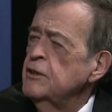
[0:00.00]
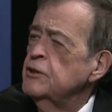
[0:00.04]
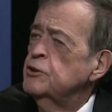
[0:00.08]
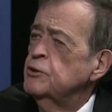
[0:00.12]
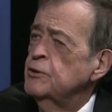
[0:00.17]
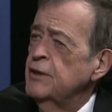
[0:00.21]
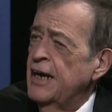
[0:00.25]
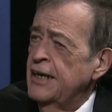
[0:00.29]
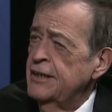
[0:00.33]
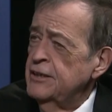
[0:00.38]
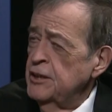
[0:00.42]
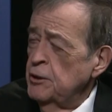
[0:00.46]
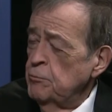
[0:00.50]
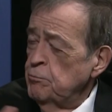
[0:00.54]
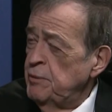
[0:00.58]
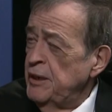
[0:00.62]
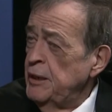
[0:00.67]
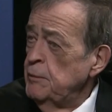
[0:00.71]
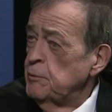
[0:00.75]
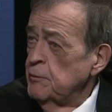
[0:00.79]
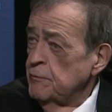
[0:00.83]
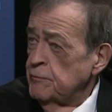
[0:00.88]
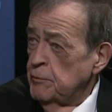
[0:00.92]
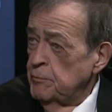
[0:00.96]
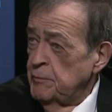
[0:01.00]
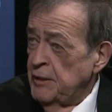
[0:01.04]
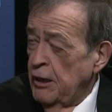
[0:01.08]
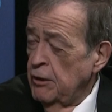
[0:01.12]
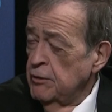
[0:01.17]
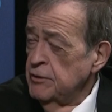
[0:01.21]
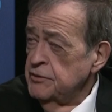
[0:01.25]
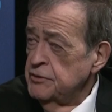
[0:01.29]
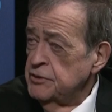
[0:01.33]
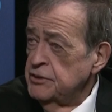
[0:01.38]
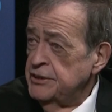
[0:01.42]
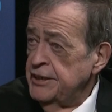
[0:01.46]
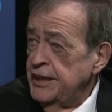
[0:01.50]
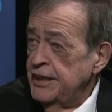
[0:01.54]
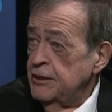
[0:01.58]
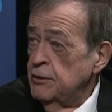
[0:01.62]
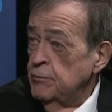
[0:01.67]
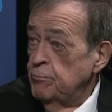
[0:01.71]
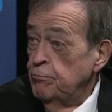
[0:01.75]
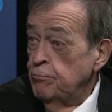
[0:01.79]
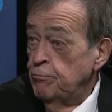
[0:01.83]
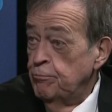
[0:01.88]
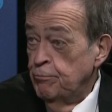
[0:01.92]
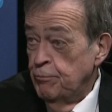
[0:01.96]
attracting people from out of state
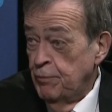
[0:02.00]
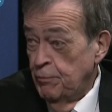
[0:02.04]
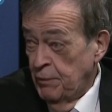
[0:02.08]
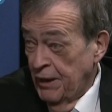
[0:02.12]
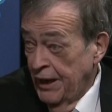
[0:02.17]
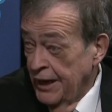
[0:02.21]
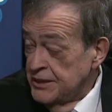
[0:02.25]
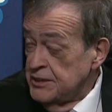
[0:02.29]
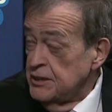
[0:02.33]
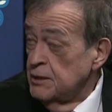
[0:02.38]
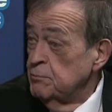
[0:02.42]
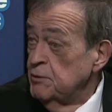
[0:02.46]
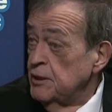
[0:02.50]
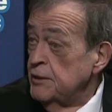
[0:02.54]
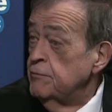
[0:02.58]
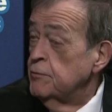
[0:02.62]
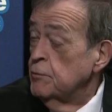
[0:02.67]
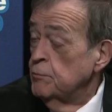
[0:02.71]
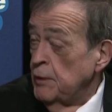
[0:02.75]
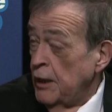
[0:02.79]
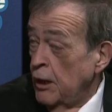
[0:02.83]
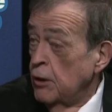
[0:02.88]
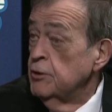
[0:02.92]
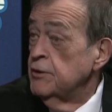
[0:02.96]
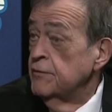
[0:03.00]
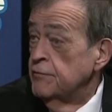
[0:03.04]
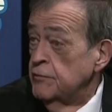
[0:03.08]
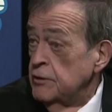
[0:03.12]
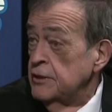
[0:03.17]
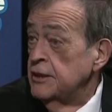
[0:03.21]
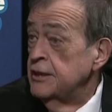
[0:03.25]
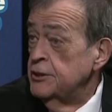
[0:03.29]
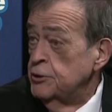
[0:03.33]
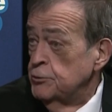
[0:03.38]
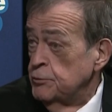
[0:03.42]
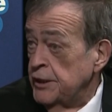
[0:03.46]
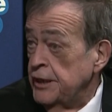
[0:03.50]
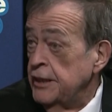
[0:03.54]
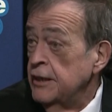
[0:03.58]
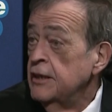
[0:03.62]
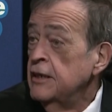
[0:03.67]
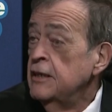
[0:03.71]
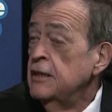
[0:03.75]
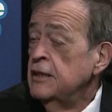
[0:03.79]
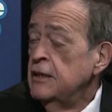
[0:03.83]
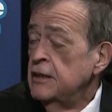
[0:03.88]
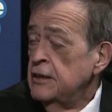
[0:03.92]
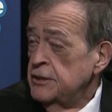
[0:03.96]
and possibly from out of country
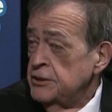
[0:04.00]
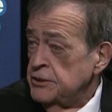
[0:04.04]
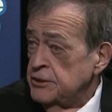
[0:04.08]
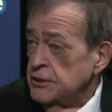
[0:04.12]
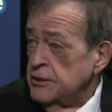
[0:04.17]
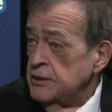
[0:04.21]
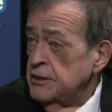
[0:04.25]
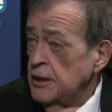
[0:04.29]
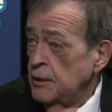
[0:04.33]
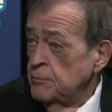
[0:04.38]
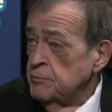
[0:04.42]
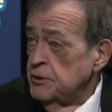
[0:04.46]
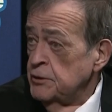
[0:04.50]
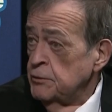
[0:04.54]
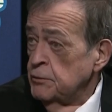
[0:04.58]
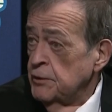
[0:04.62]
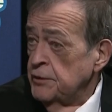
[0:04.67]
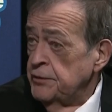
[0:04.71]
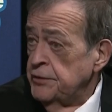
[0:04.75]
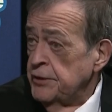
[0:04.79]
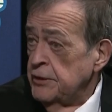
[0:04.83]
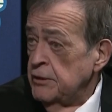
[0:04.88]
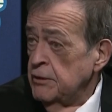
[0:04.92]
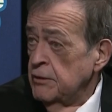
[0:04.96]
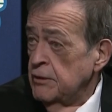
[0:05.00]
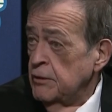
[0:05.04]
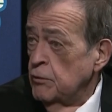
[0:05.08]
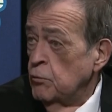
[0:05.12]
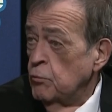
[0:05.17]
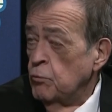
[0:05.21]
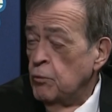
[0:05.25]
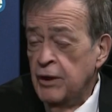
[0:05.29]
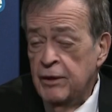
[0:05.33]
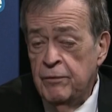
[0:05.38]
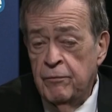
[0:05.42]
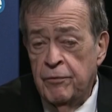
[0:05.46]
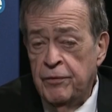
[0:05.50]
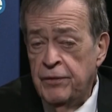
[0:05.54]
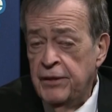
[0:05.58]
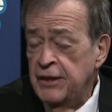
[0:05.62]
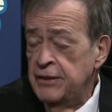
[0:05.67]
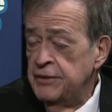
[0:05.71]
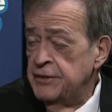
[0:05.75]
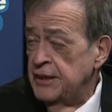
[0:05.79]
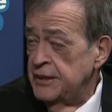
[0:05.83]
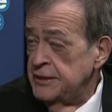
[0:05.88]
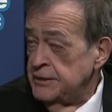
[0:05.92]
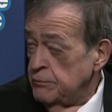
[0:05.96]
to come to North Dakota? One
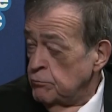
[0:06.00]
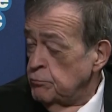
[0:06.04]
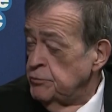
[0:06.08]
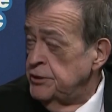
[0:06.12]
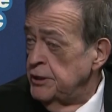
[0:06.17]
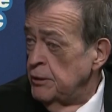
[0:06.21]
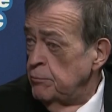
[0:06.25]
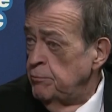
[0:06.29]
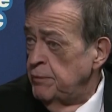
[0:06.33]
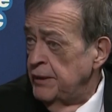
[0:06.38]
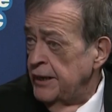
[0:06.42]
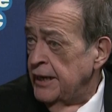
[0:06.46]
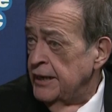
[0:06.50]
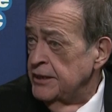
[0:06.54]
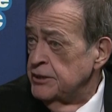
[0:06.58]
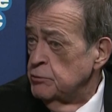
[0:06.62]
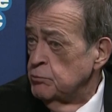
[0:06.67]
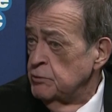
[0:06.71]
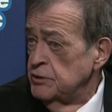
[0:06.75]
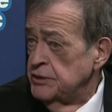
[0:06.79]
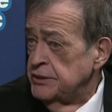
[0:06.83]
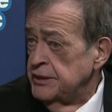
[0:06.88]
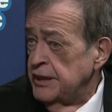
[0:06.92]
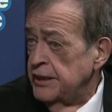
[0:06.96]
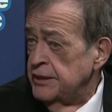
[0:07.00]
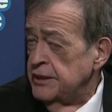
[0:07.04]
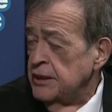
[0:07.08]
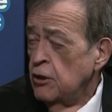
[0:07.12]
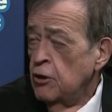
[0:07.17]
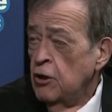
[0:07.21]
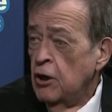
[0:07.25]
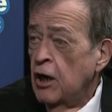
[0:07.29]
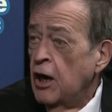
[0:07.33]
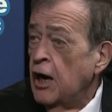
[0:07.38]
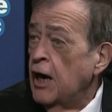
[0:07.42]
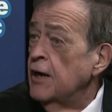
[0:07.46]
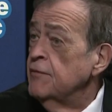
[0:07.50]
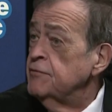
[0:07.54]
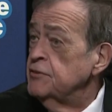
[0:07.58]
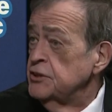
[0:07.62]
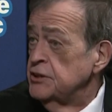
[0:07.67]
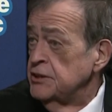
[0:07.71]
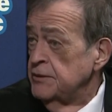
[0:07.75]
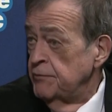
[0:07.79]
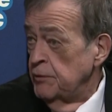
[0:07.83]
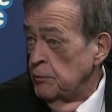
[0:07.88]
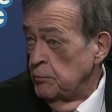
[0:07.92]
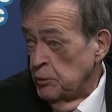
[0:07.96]
thing that did pass was that
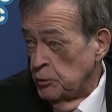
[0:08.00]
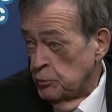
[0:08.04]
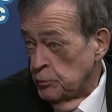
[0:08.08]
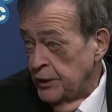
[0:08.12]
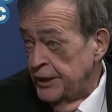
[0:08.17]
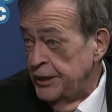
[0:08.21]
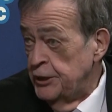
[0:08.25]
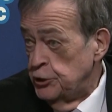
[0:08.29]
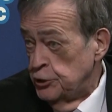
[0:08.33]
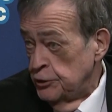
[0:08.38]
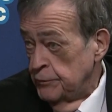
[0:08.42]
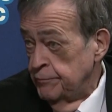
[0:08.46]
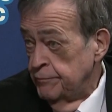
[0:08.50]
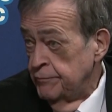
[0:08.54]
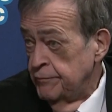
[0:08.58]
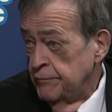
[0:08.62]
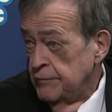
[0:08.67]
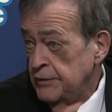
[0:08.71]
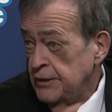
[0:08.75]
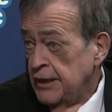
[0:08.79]
Office of Immigration.